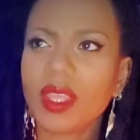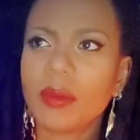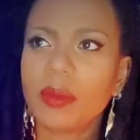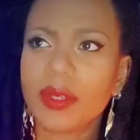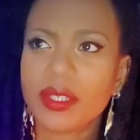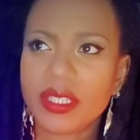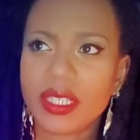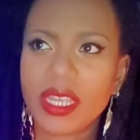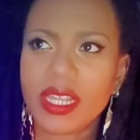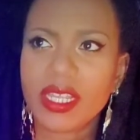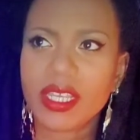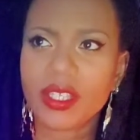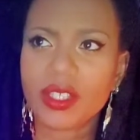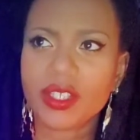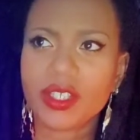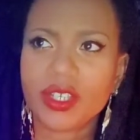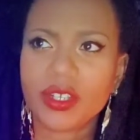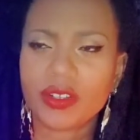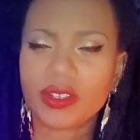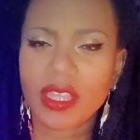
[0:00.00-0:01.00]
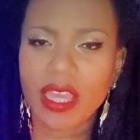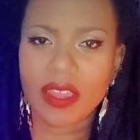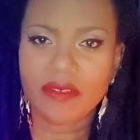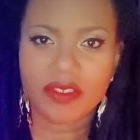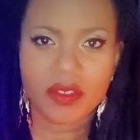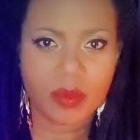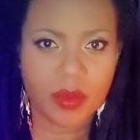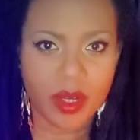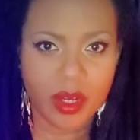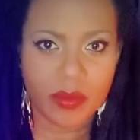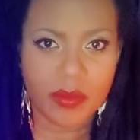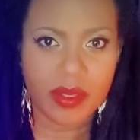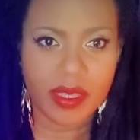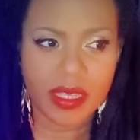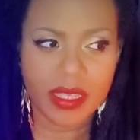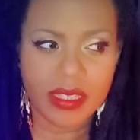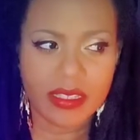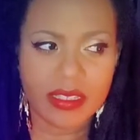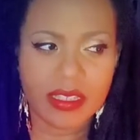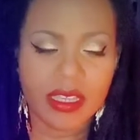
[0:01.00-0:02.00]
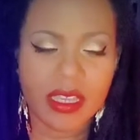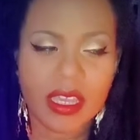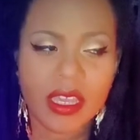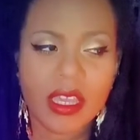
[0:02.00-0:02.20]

pertaining to your life's purpose.